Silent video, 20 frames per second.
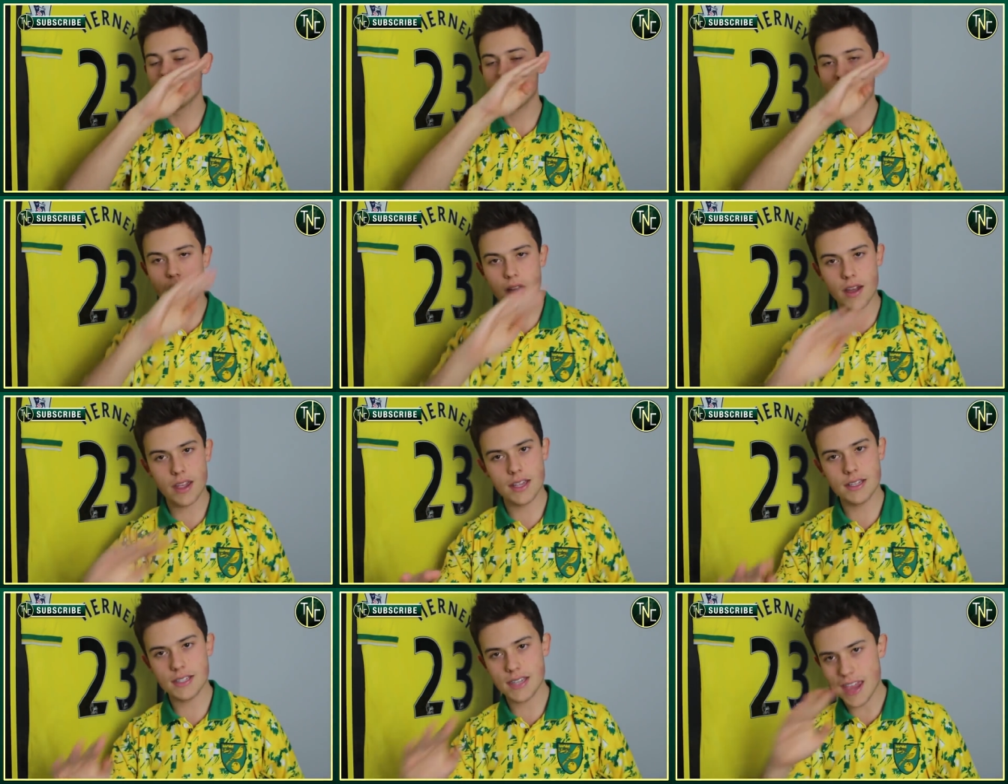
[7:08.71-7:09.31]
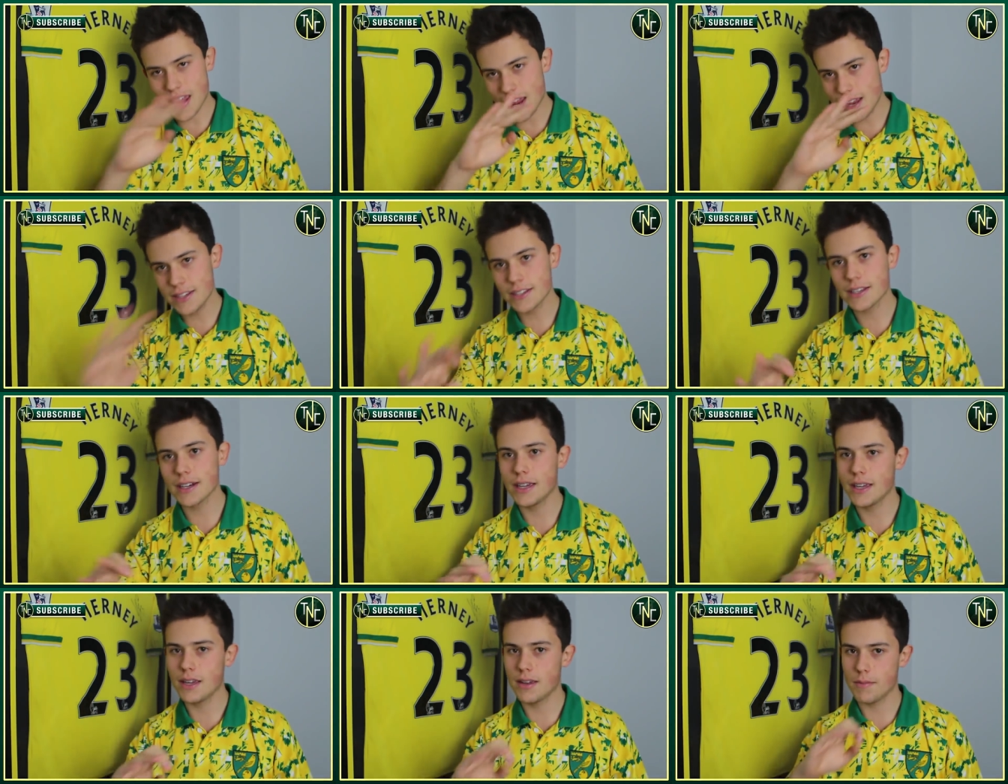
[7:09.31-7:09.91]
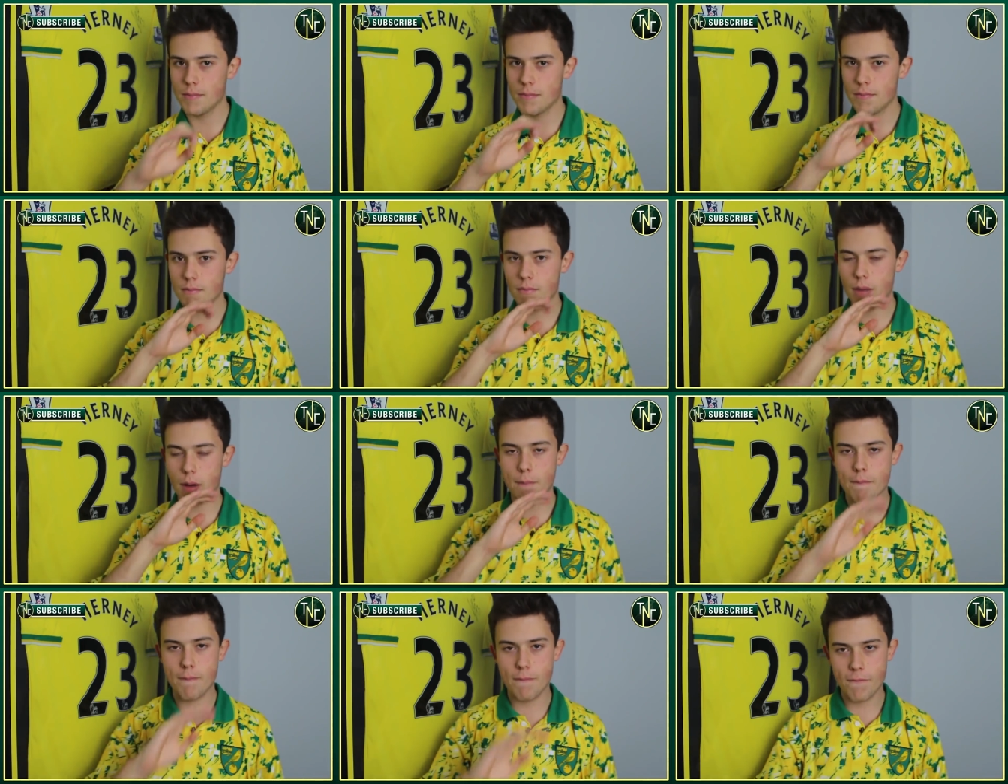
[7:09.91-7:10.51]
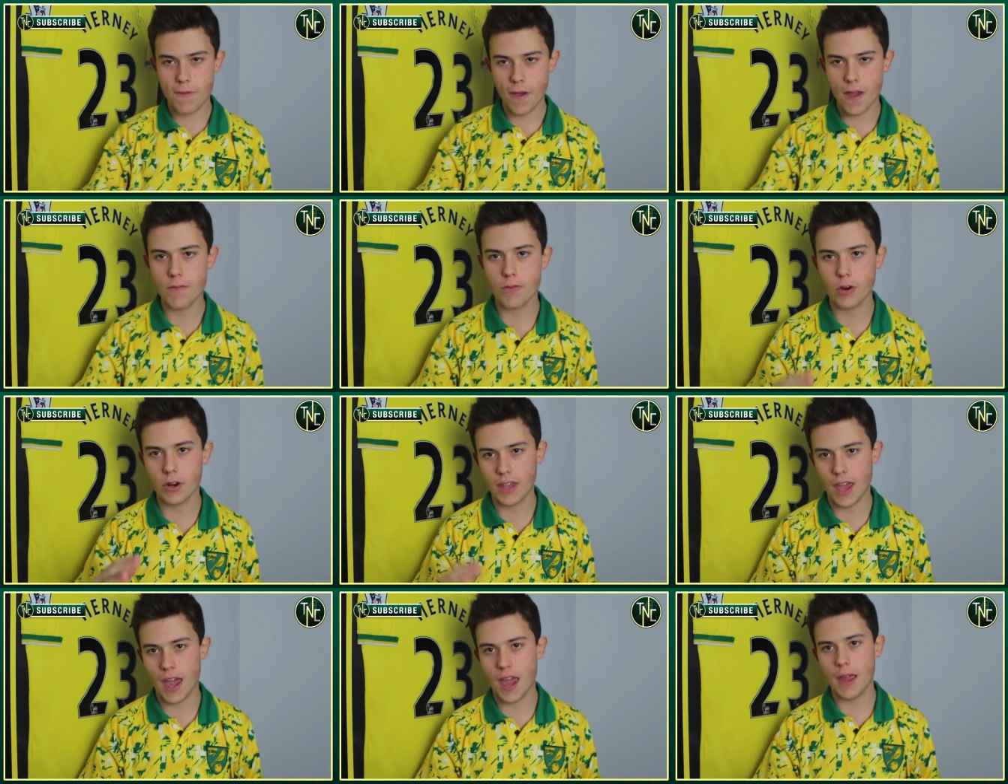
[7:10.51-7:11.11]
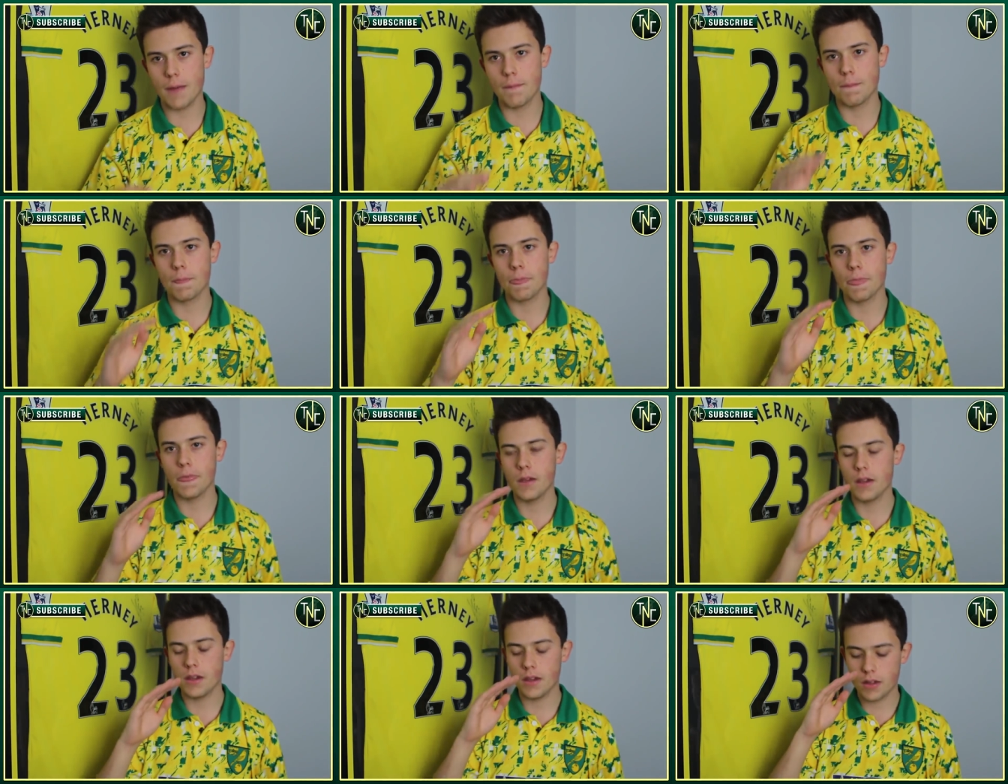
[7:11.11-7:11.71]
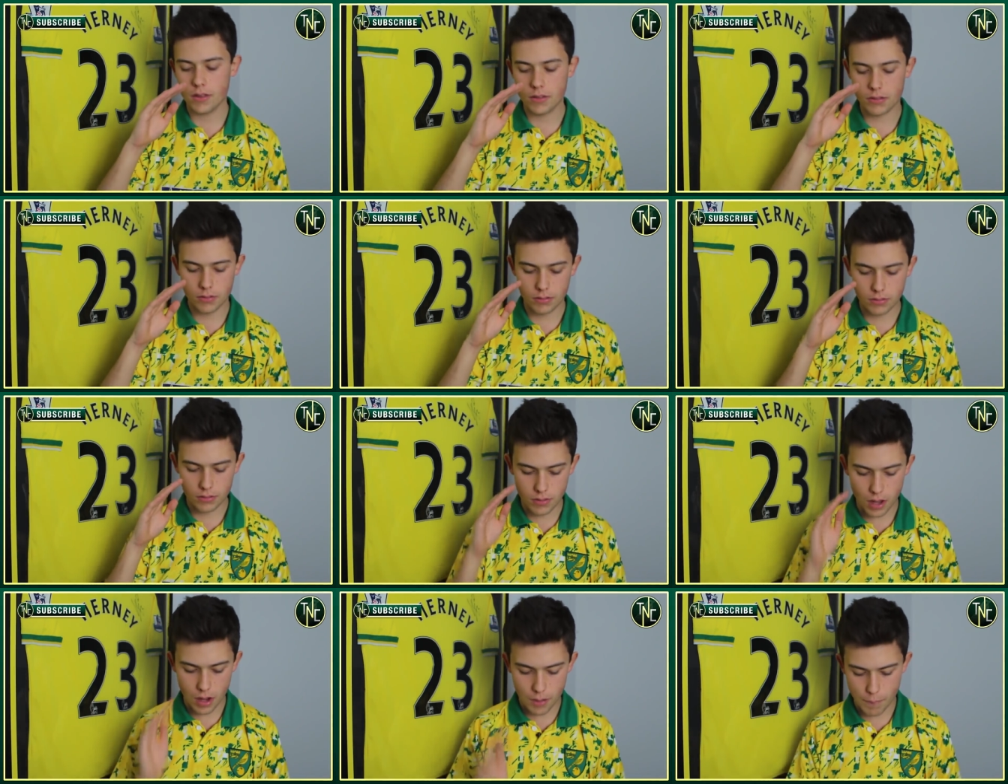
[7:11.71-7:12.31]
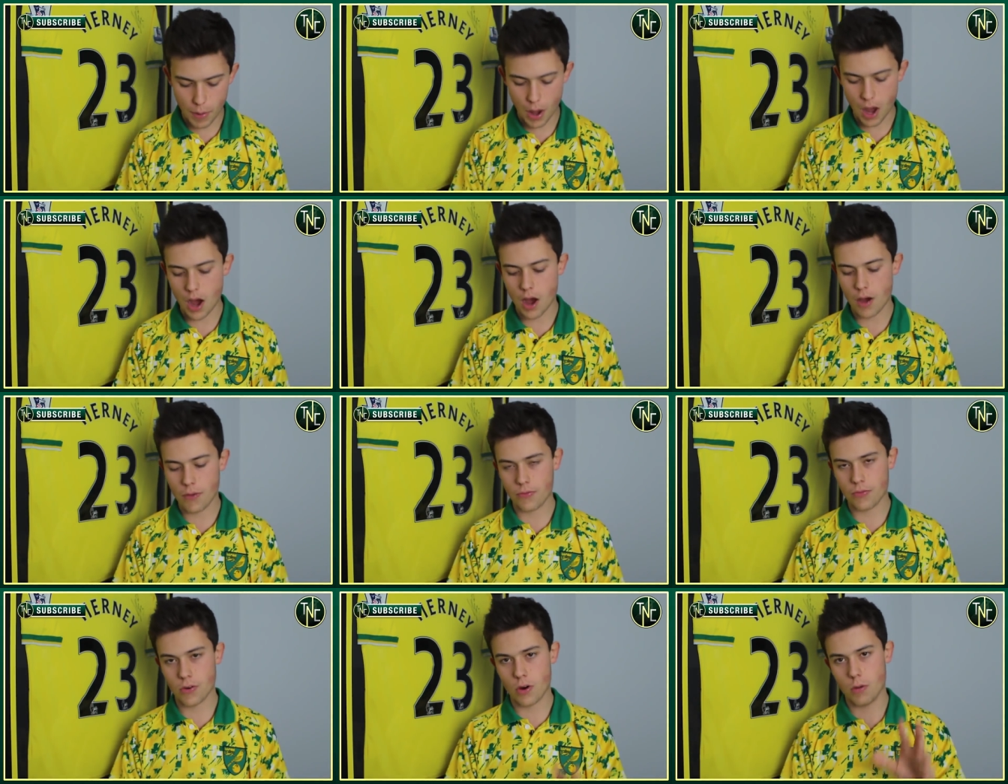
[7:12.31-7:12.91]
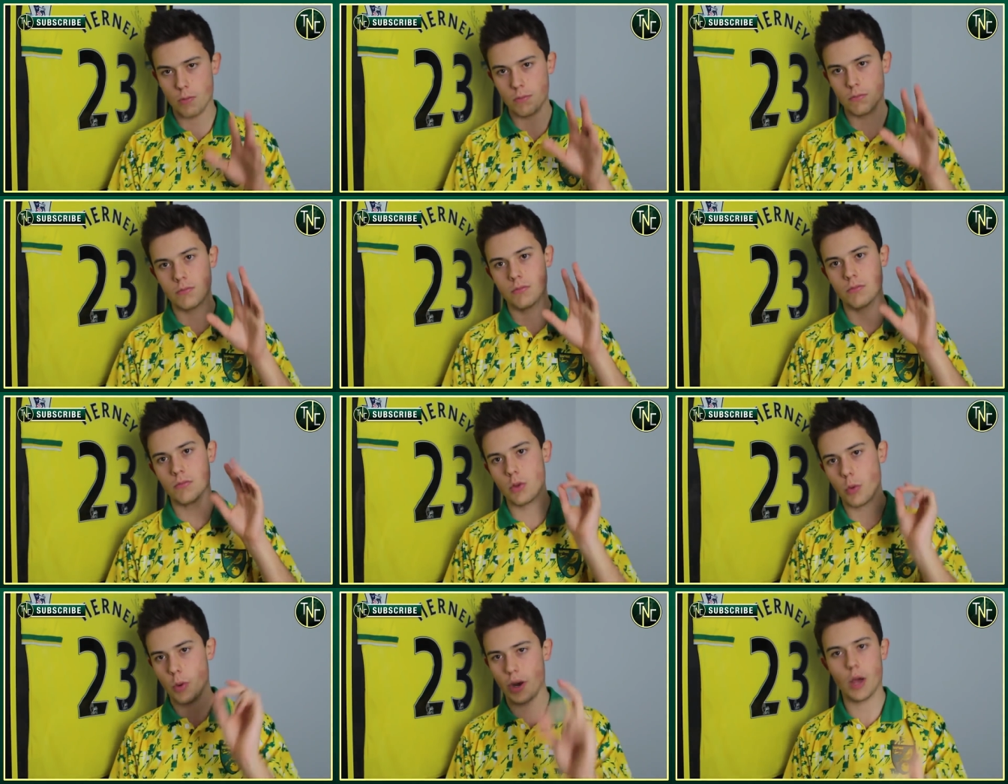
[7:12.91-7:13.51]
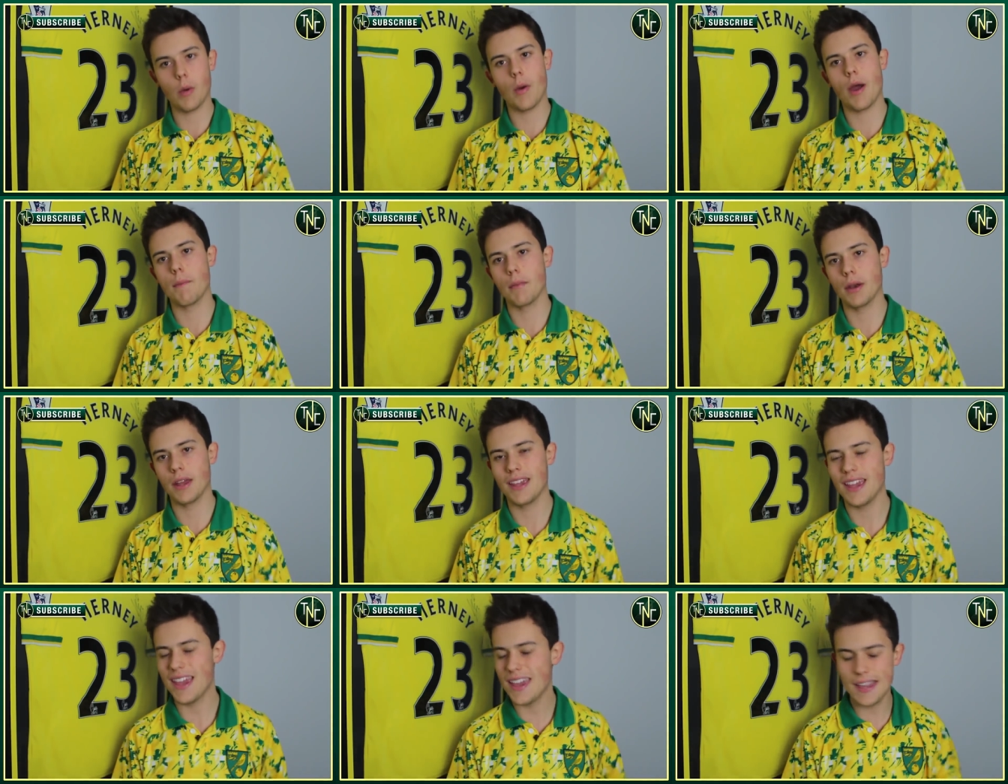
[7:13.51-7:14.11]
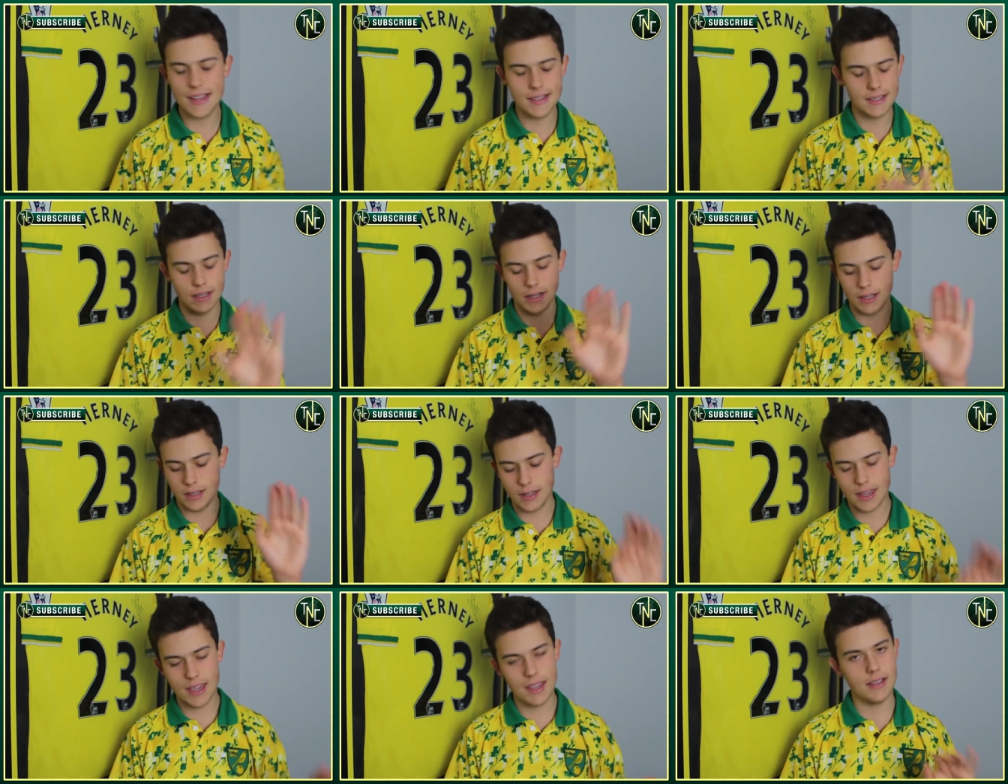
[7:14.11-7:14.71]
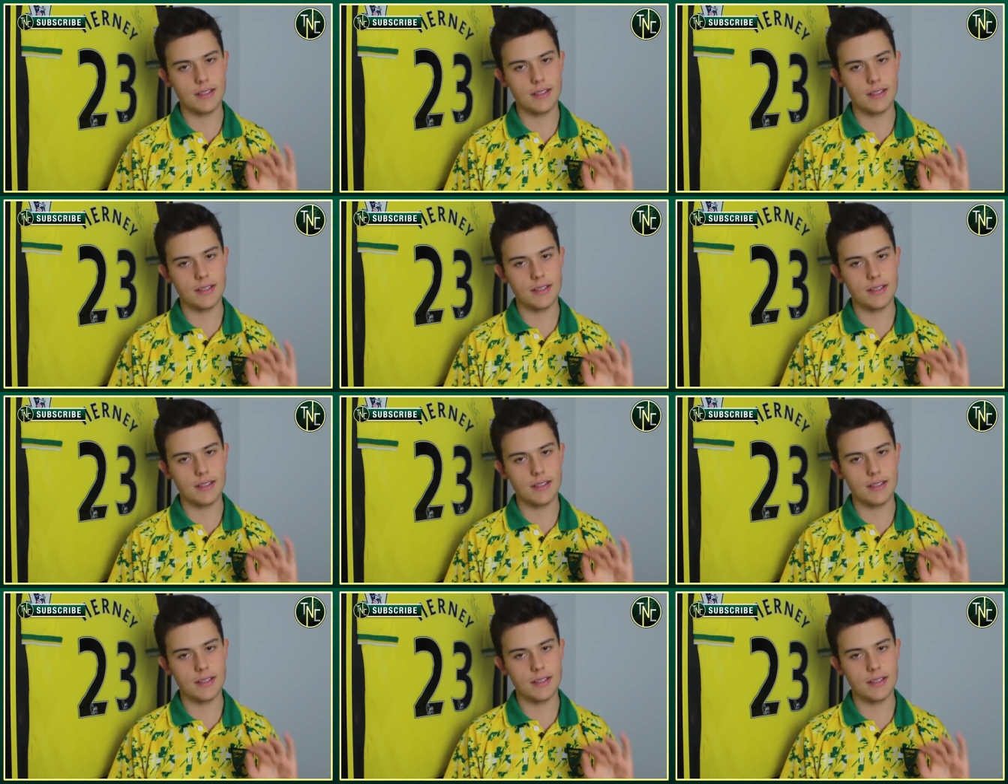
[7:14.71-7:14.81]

That is easily my favourite game apart from the win at Wembley. Easily.